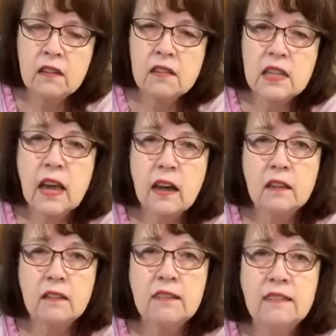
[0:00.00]

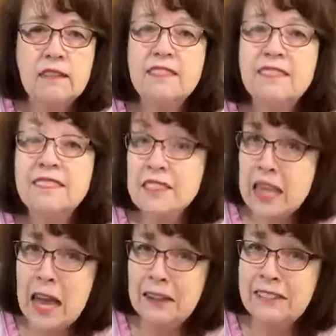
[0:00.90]
Seattle,
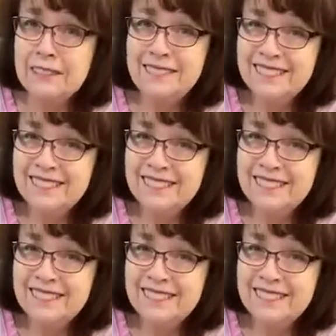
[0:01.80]
Seattle.